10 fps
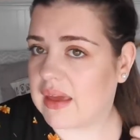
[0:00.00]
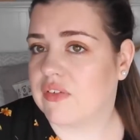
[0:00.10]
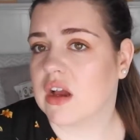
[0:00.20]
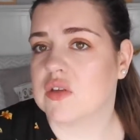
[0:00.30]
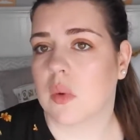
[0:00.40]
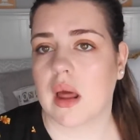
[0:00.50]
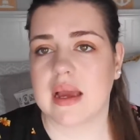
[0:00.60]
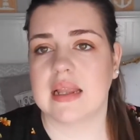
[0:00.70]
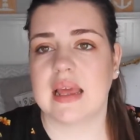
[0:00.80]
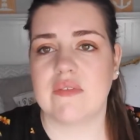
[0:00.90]
If you guys want, I
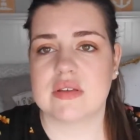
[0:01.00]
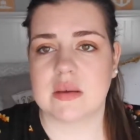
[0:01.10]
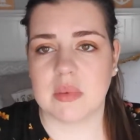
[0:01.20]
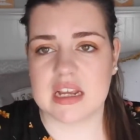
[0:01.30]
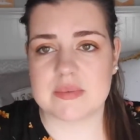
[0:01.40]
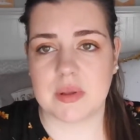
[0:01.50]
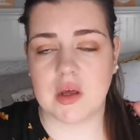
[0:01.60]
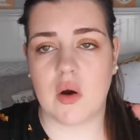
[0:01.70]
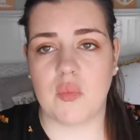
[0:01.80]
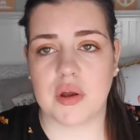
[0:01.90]
can leave some links
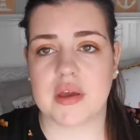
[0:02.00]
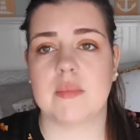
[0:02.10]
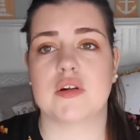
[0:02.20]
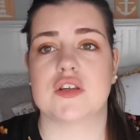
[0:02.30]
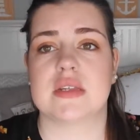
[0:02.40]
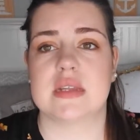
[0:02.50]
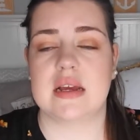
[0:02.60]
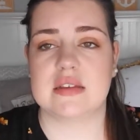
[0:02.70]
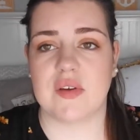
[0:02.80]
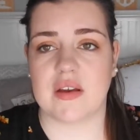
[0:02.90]
below on where you can purchase the
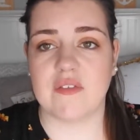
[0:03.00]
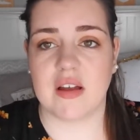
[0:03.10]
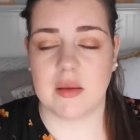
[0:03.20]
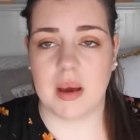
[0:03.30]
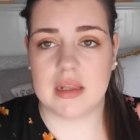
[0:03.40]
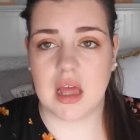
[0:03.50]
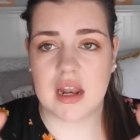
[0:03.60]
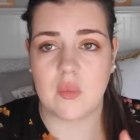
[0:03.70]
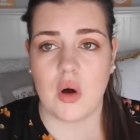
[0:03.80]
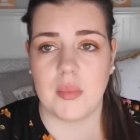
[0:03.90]
nails if I can find them
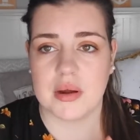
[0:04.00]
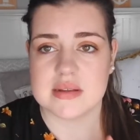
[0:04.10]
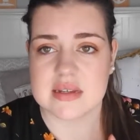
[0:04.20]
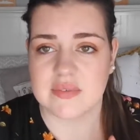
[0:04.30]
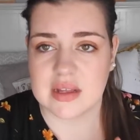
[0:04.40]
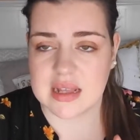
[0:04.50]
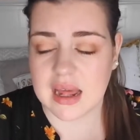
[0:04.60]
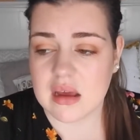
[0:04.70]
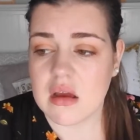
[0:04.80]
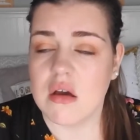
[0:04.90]
online on Walmart and stuff like
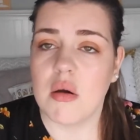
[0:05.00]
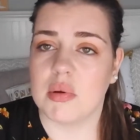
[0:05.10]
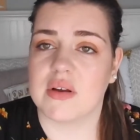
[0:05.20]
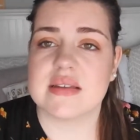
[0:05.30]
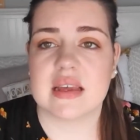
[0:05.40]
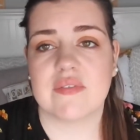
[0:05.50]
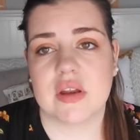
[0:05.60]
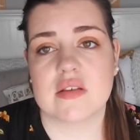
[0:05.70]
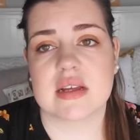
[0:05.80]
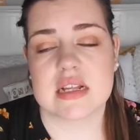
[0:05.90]
that. But if you guys like
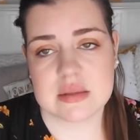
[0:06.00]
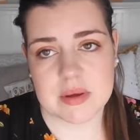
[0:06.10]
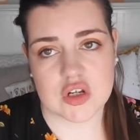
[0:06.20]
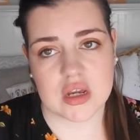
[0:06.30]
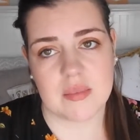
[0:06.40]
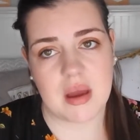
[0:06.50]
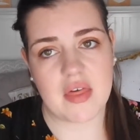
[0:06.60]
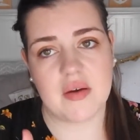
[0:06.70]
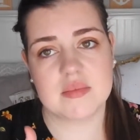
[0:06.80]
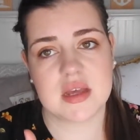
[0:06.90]
videos like this, make sure you give me
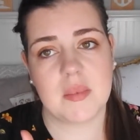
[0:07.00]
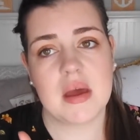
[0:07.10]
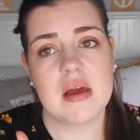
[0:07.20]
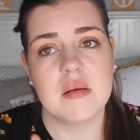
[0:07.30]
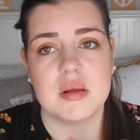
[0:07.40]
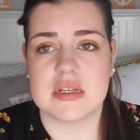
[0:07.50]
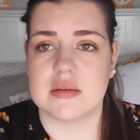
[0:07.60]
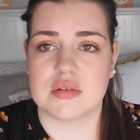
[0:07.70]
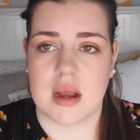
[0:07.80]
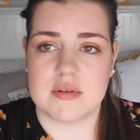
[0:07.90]
a thumbs up. Please
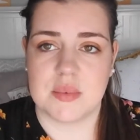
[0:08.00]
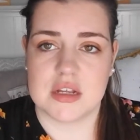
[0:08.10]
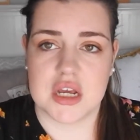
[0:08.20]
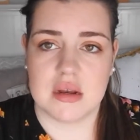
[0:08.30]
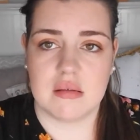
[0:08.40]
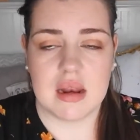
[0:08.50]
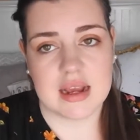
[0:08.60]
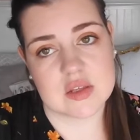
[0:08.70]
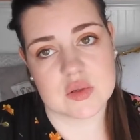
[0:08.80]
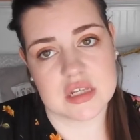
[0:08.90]
subscribe to my channel, and I
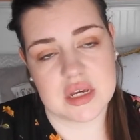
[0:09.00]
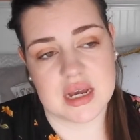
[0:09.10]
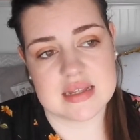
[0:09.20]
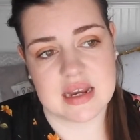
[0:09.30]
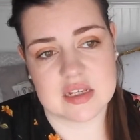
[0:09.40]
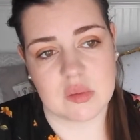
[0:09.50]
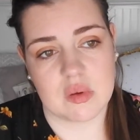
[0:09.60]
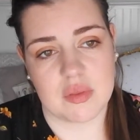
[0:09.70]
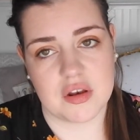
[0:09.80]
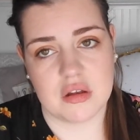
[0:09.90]
guess we'll see you guys next
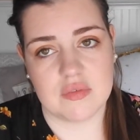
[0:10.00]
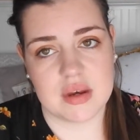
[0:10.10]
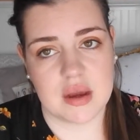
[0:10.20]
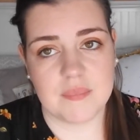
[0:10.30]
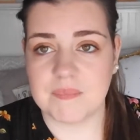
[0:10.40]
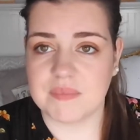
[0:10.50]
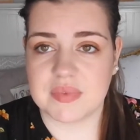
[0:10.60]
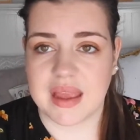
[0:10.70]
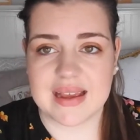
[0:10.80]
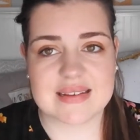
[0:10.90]
week with another video.
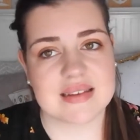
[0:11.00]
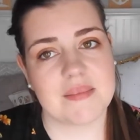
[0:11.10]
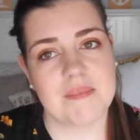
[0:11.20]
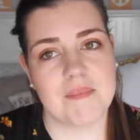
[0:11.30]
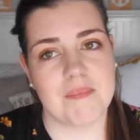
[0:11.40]
Thanks.